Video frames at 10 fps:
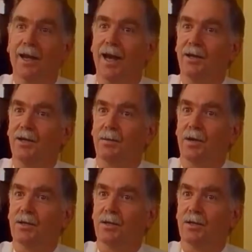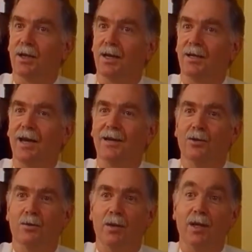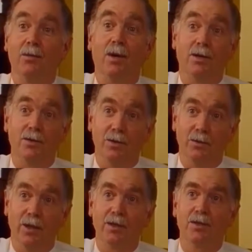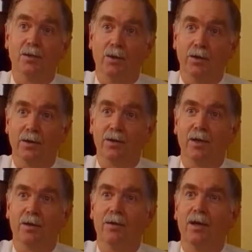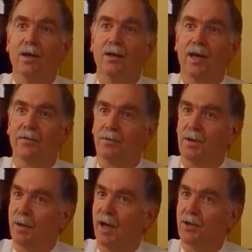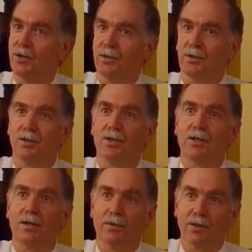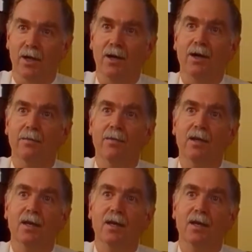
Antidepressants are going to take normally 1 to 2 weeks to work, so you have to be patient and just give it time.